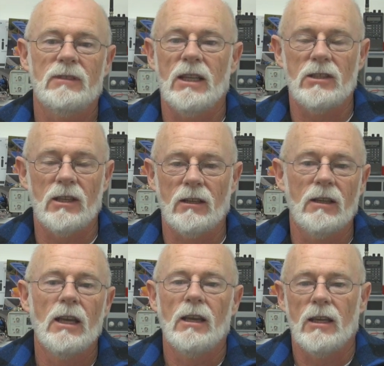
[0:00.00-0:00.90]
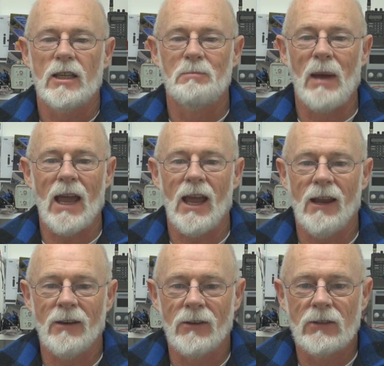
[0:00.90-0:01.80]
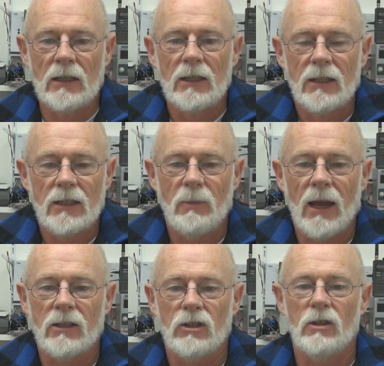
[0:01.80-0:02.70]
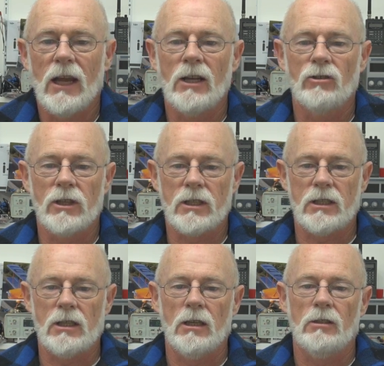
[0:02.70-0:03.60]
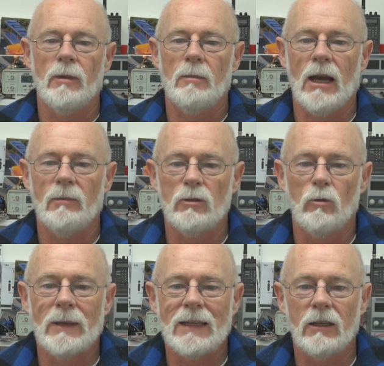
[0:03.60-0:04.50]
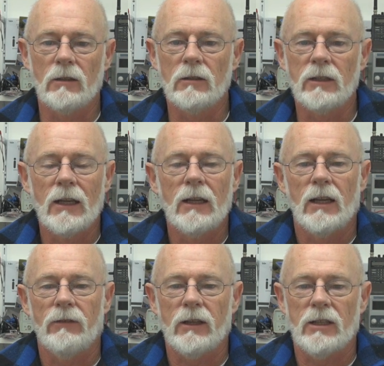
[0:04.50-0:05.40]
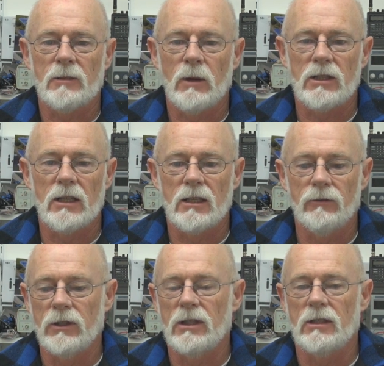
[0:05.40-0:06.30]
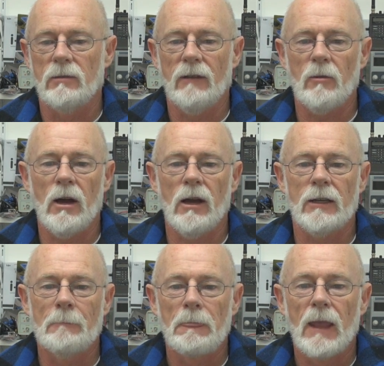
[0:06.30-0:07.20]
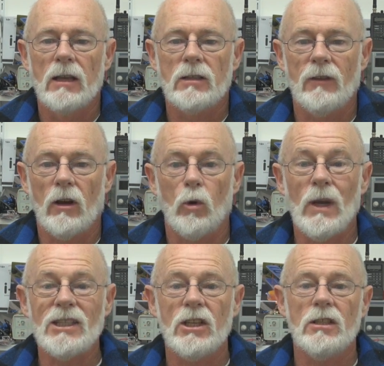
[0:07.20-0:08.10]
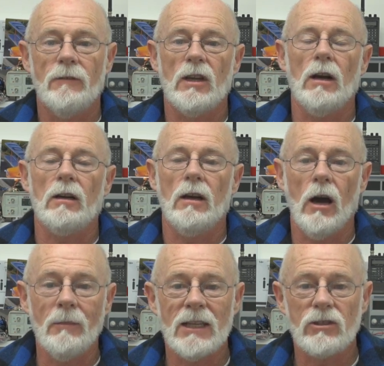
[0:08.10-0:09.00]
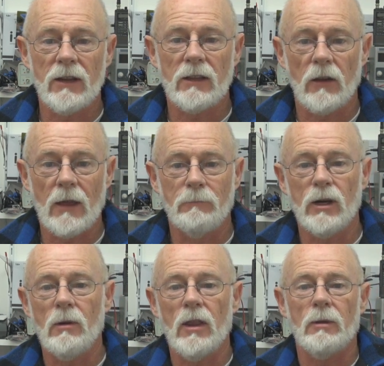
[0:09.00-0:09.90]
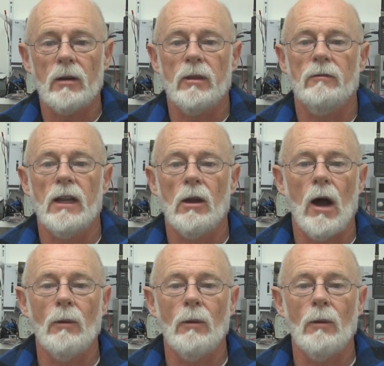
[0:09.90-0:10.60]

Testing is banned. It's banned. It's too dangerous. Too many babies will be killed if I test my sense and avoid system. Never mind. So if you've got questions, if you've got comments or anything like that, put them on the bottom of the video.